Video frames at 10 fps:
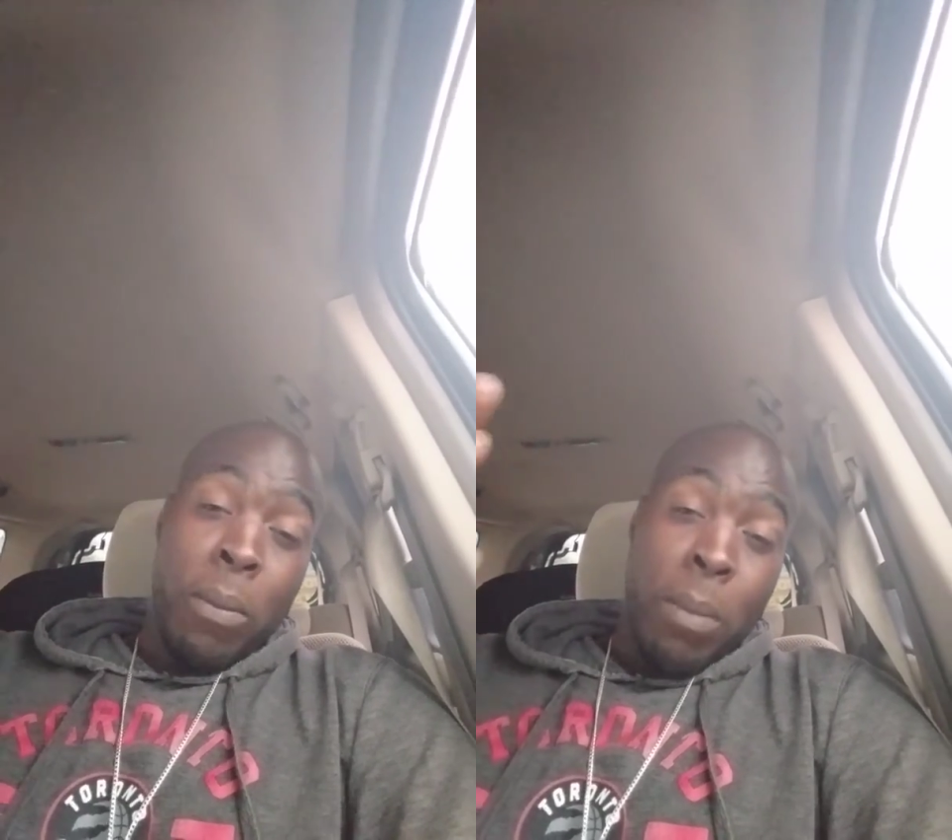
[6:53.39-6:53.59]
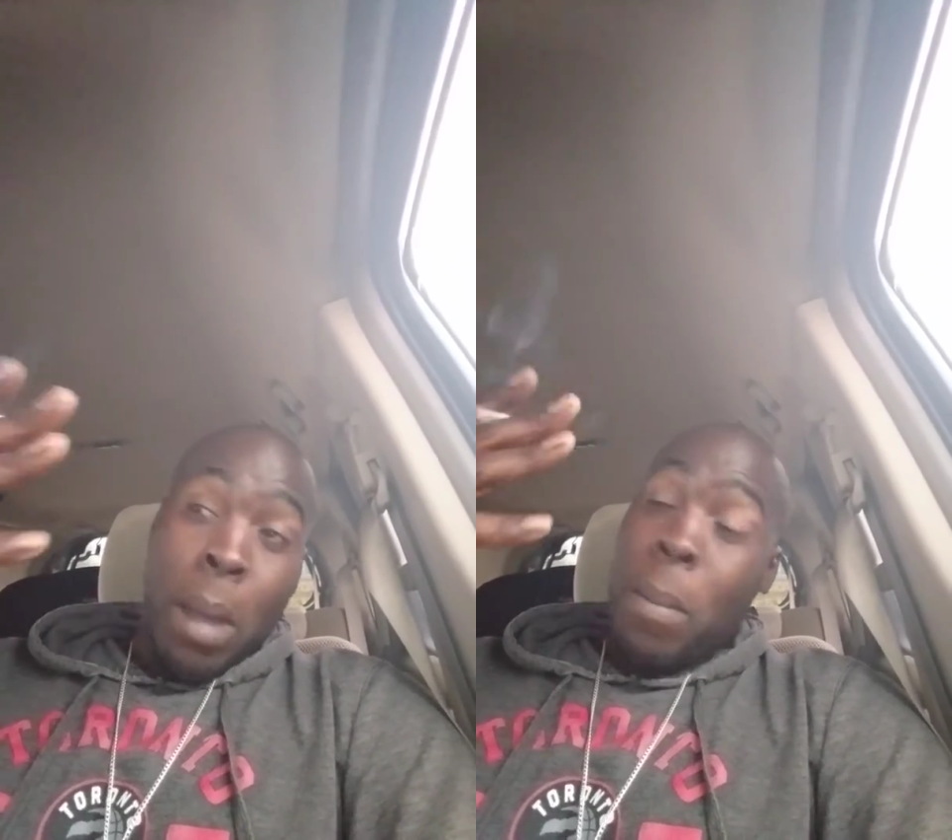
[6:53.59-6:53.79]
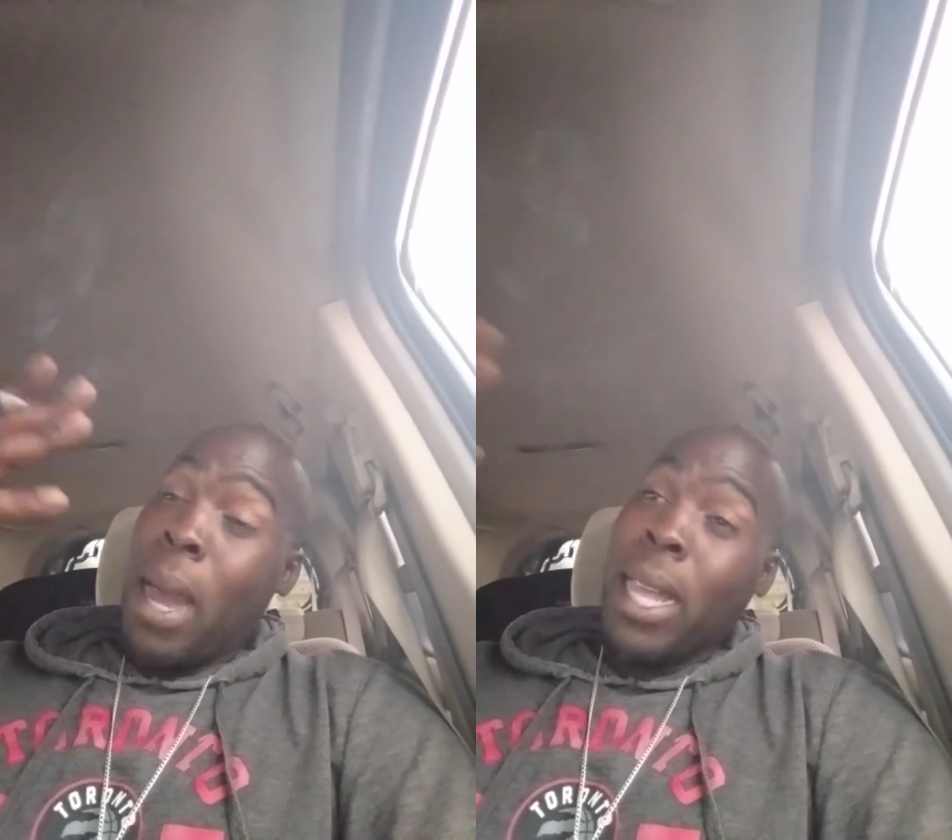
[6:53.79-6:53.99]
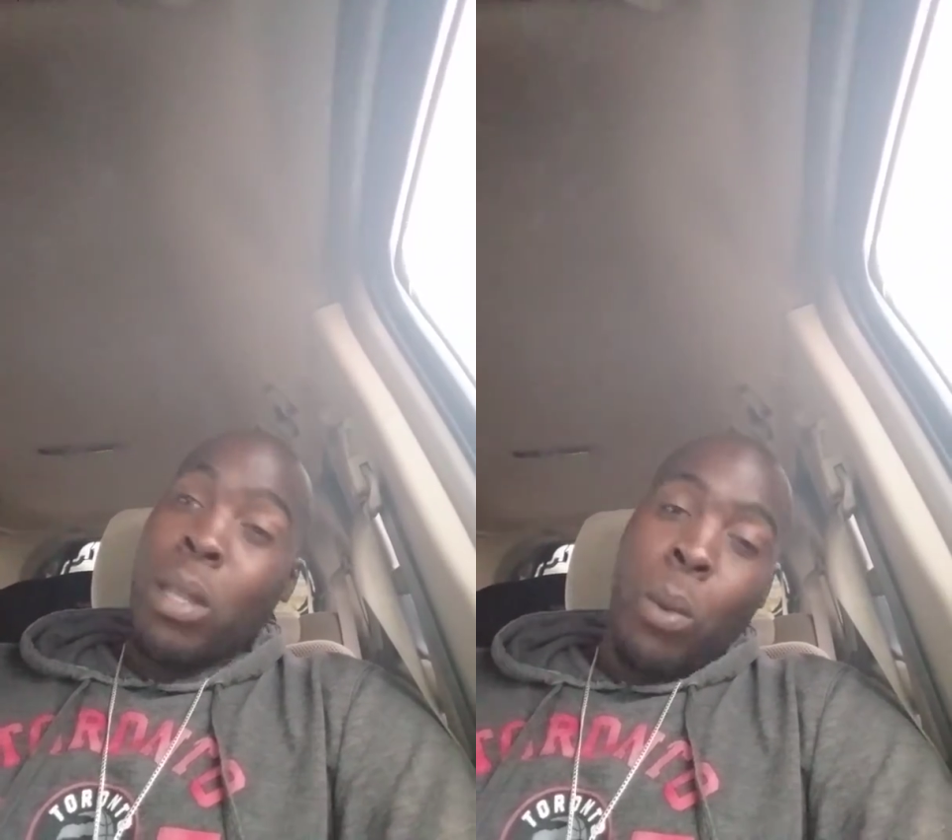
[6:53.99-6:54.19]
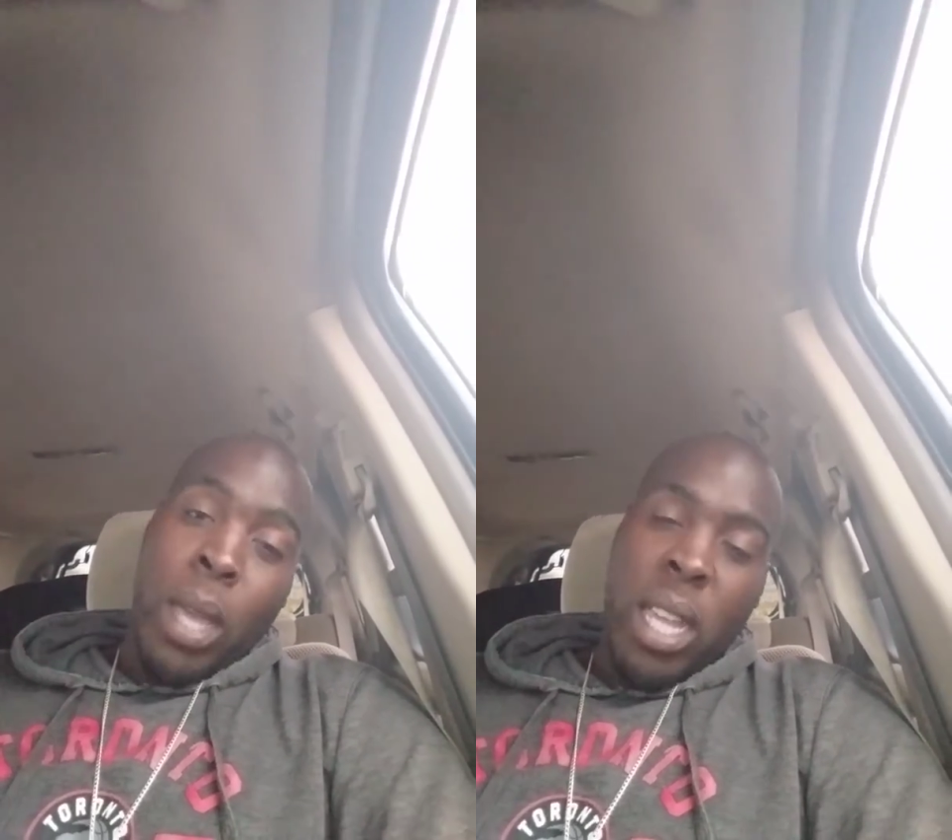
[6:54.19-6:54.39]
a mile
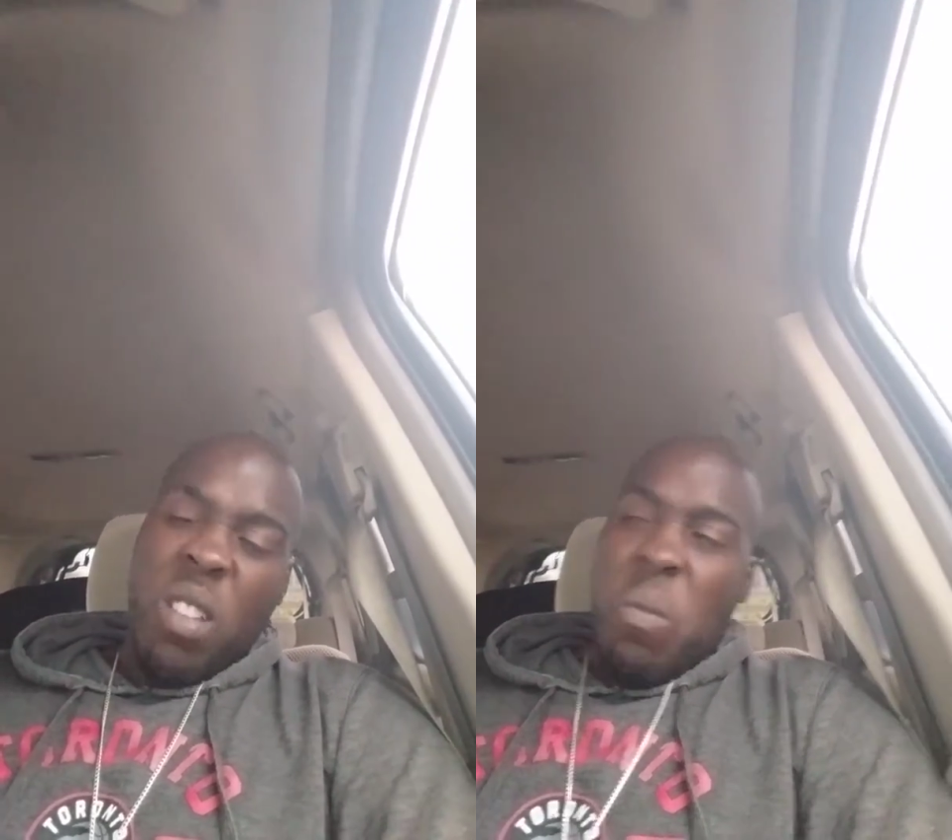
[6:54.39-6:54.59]
away,